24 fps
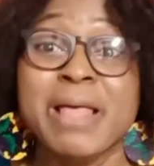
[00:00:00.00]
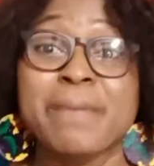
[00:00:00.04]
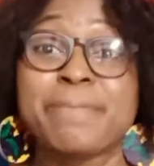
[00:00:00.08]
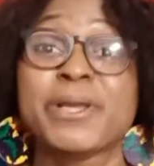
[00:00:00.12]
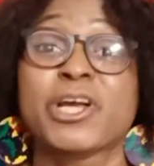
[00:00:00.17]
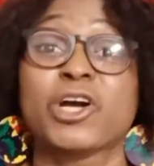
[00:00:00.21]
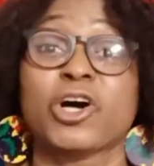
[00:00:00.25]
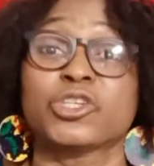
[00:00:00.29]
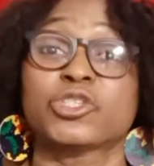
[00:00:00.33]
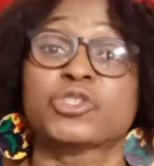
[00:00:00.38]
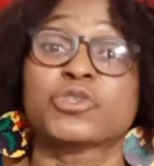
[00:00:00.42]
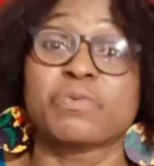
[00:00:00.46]

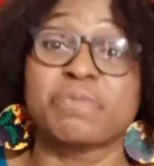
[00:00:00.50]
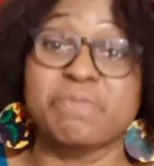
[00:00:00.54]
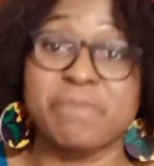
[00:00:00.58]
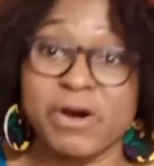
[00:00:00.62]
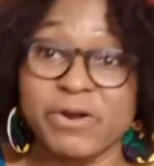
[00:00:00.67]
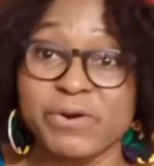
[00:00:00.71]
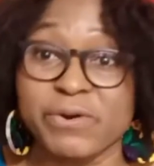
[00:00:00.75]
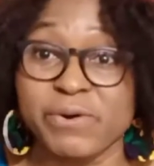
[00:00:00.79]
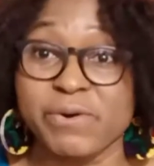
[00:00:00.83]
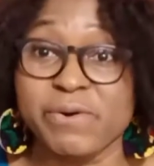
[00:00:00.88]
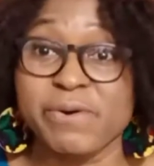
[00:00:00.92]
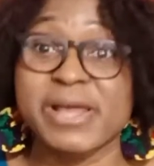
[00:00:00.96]
because
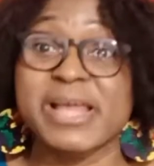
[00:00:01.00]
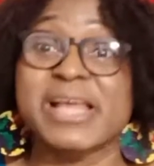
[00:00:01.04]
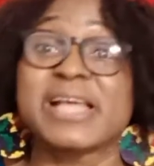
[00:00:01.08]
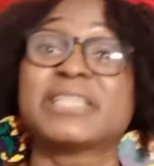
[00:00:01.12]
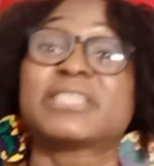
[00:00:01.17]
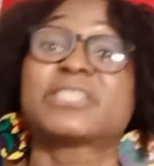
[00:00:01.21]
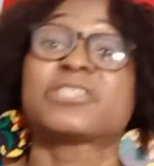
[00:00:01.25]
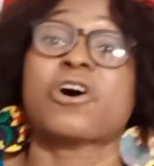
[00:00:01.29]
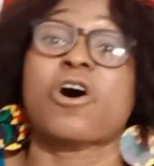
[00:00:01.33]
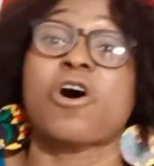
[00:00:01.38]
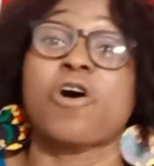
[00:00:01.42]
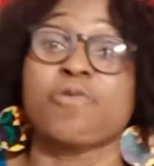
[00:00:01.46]
tomorrow
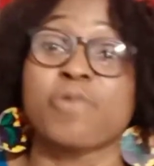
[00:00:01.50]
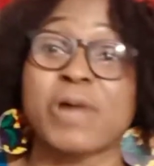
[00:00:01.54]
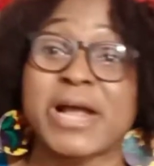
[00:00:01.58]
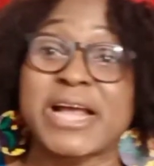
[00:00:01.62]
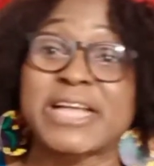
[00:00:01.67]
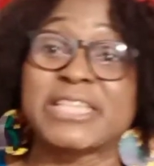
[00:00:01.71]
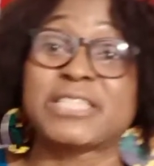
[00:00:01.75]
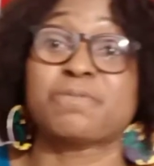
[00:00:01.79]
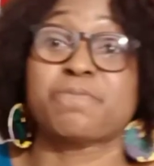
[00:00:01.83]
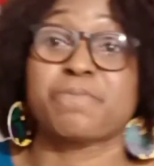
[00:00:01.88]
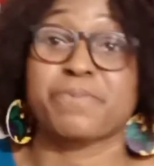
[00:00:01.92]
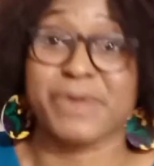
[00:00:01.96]
is
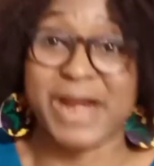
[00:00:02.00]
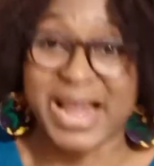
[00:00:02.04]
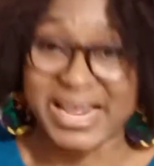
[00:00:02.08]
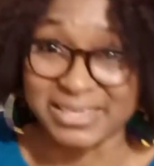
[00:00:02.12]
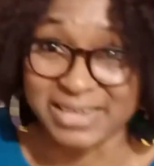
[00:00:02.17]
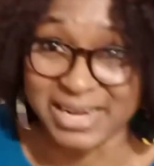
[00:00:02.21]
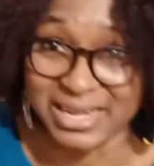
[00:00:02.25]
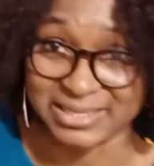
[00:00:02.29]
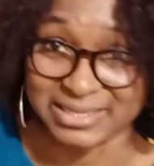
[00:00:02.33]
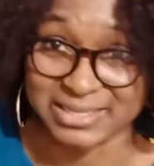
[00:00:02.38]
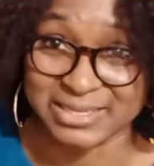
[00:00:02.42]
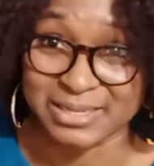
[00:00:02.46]
always
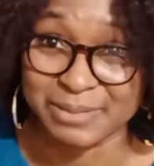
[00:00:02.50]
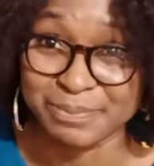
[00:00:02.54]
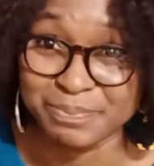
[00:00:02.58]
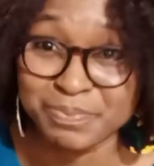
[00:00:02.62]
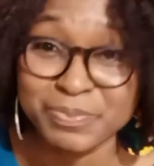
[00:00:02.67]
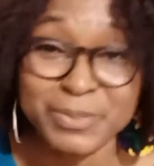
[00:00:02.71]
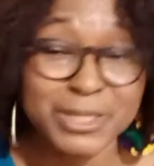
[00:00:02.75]
pregnant.